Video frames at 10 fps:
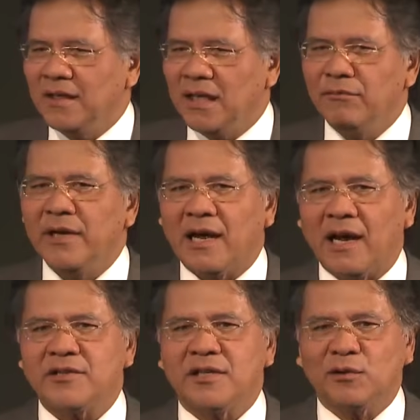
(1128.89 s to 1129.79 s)
evening
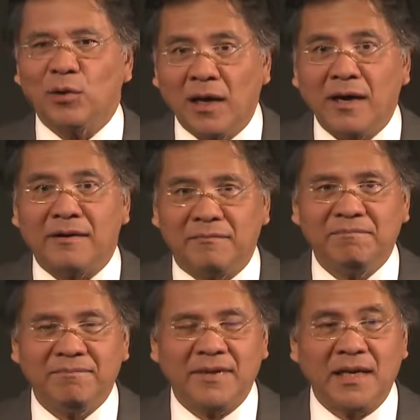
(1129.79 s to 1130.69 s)
classes to learn
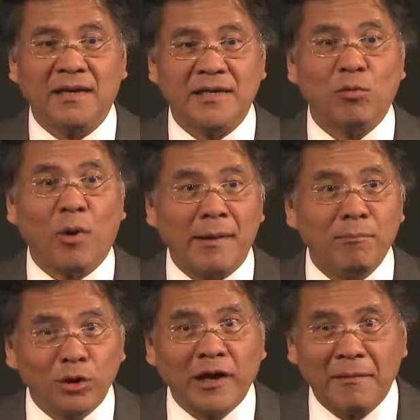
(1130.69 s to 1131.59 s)
English one
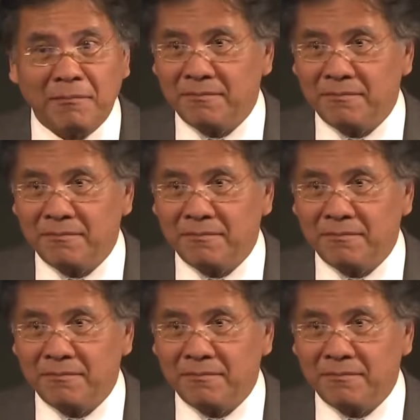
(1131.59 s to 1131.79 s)
more time.